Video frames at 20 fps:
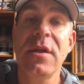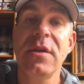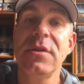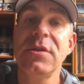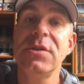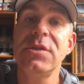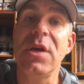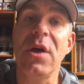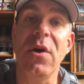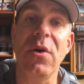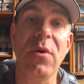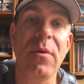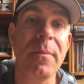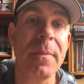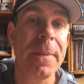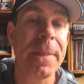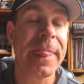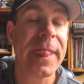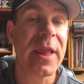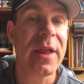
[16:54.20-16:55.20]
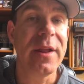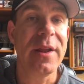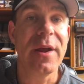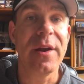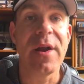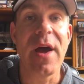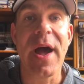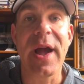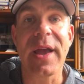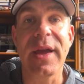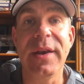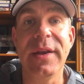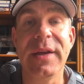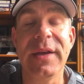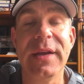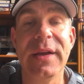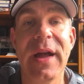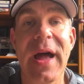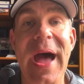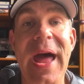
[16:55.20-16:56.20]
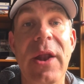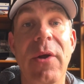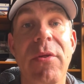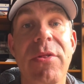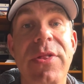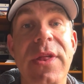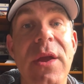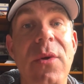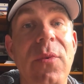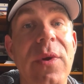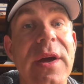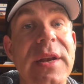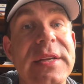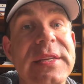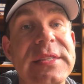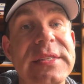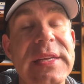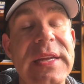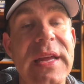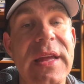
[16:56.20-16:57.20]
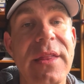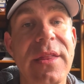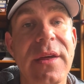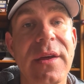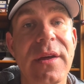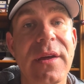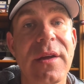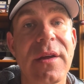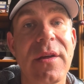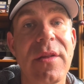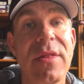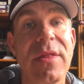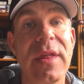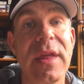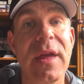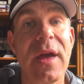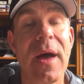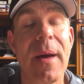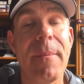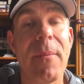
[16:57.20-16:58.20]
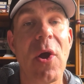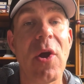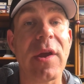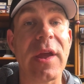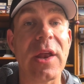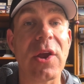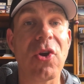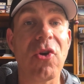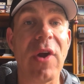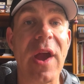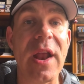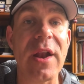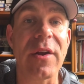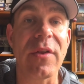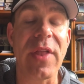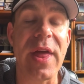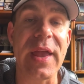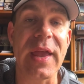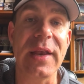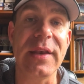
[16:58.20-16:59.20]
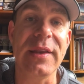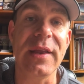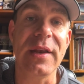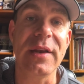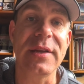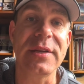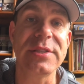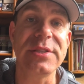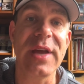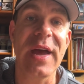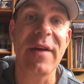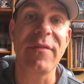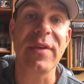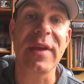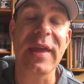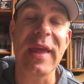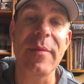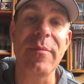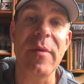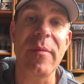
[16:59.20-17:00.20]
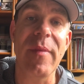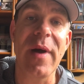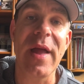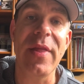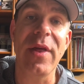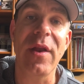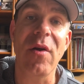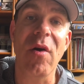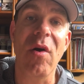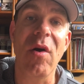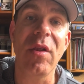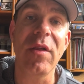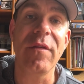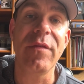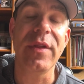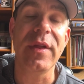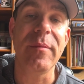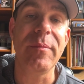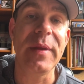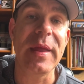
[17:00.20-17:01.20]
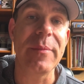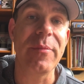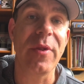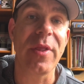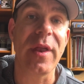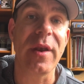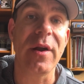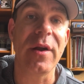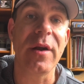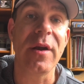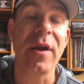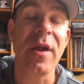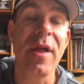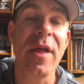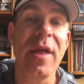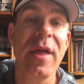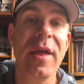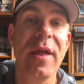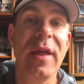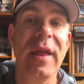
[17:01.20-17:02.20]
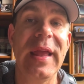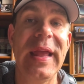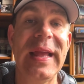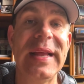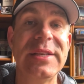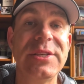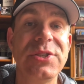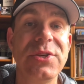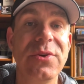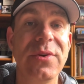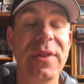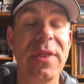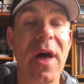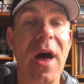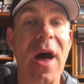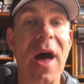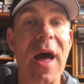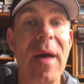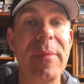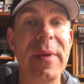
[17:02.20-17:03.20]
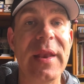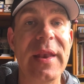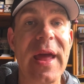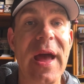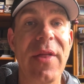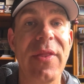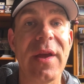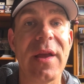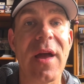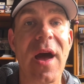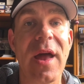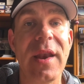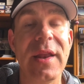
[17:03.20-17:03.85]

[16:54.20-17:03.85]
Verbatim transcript: So you're not gonna, I don't think we're gonna see the, the uh, market crater like it did because you have to keep in mind that all of the people that are into the hobby now that got